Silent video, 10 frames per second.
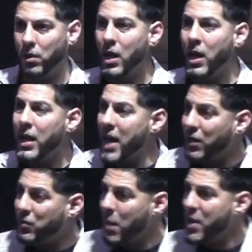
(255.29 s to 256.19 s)
Now,
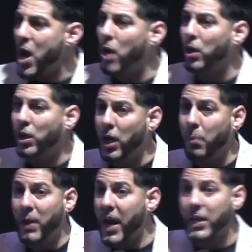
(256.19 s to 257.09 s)
some of y'all are good,
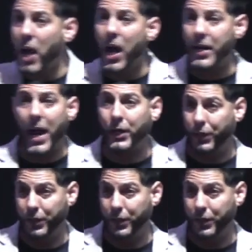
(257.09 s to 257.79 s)
but y'all ain't that good.